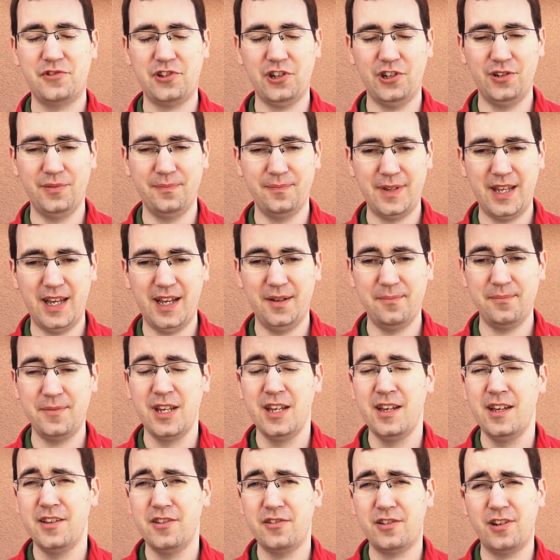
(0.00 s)
Sure. Um,
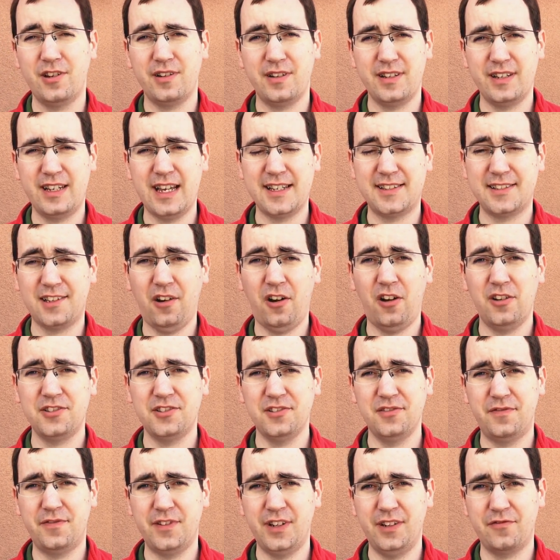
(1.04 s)
you guys can
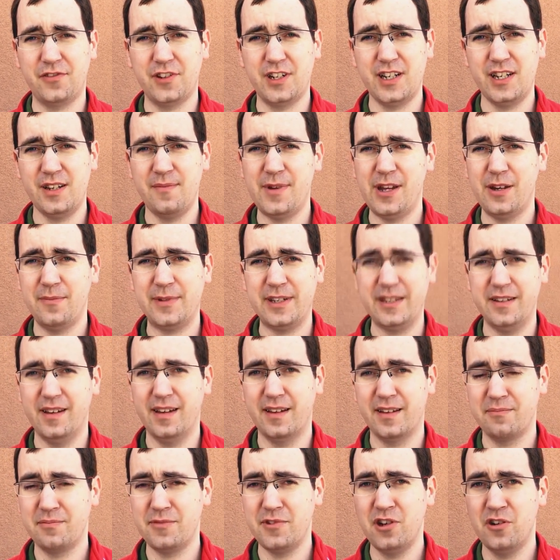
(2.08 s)
also feel free to email me.
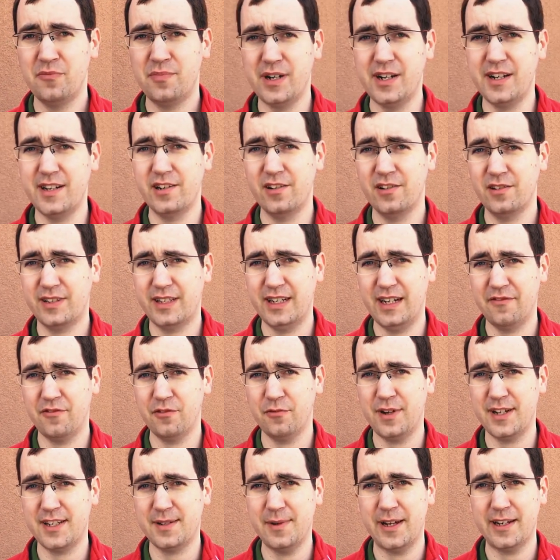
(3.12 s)
Uh, nobody here can ever
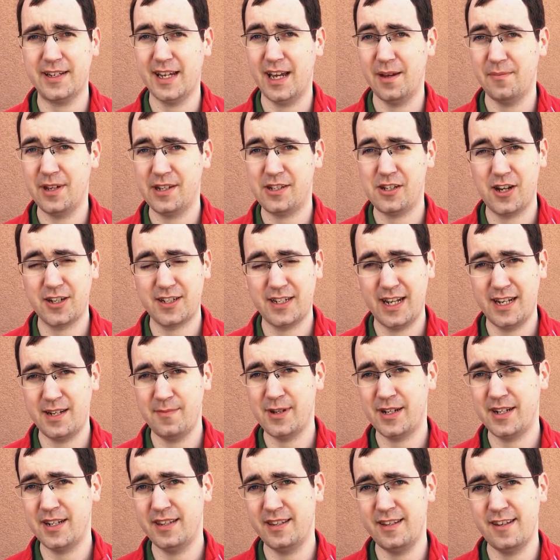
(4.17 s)
waste my time. I talk to
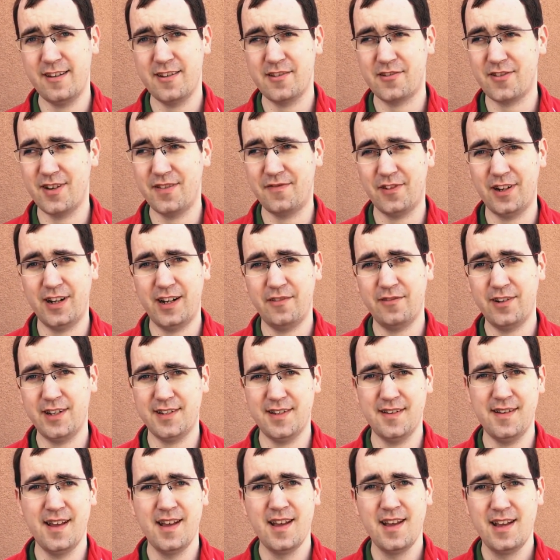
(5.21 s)
anybody in the industry for any
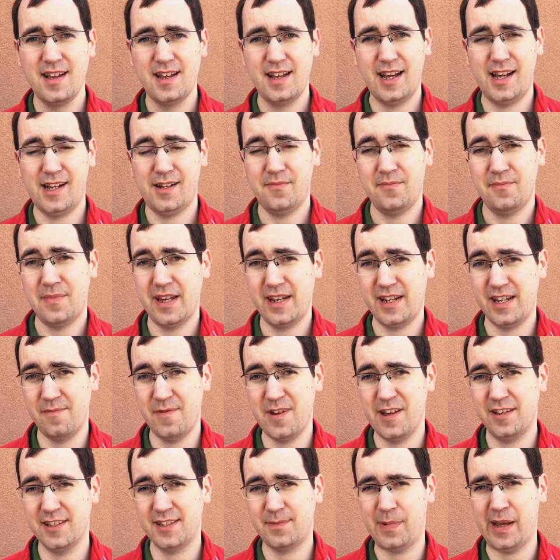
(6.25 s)
reason. Uh, my
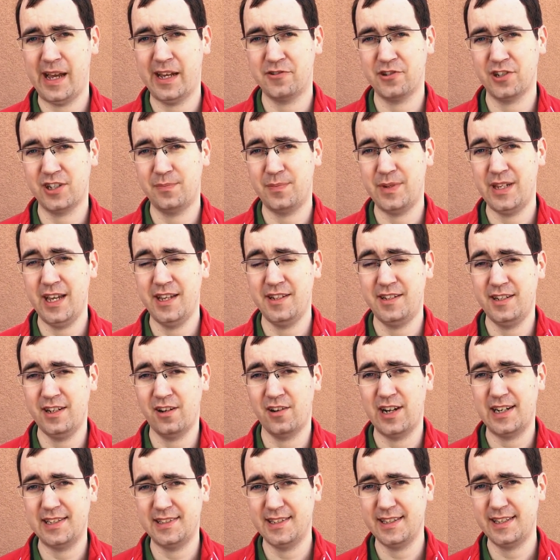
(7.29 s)
email is Patrick, P A T
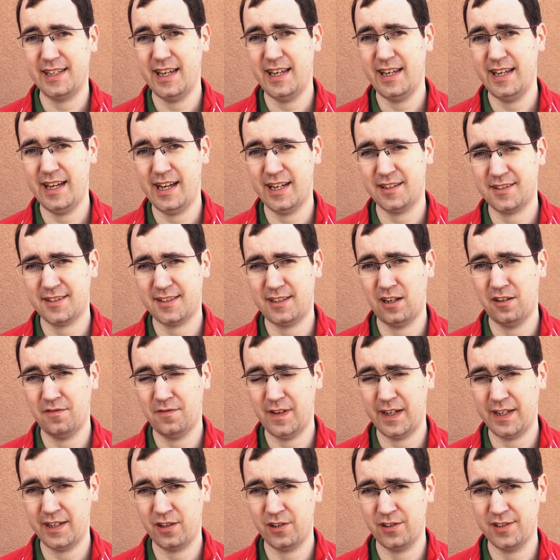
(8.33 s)
R I C K, at
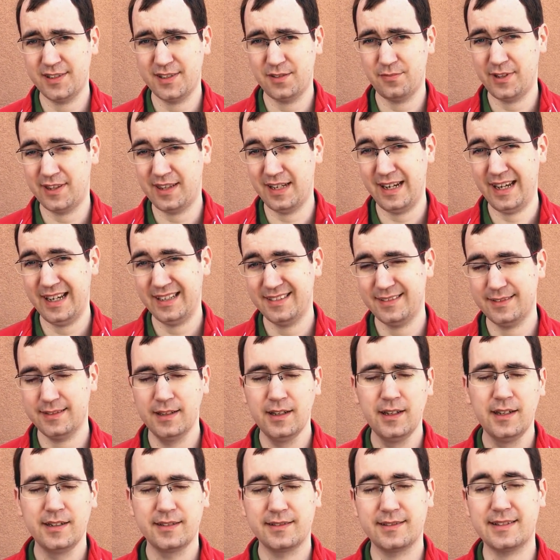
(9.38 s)
starfighters with an S,
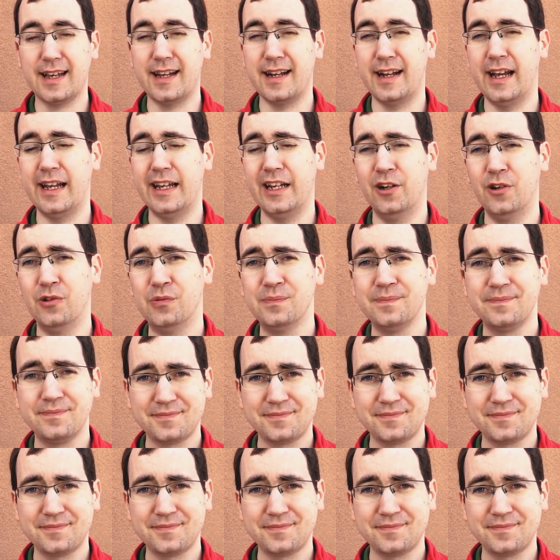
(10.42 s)
dot I O.